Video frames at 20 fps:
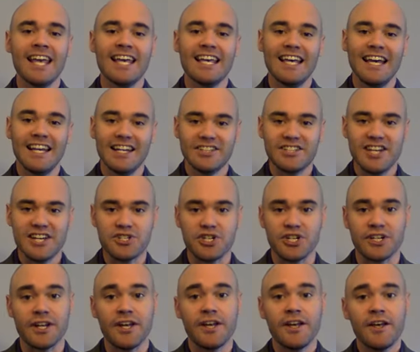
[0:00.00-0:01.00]
In
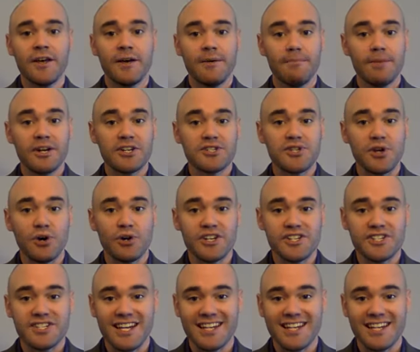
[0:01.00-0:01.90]
addition, Minnesota's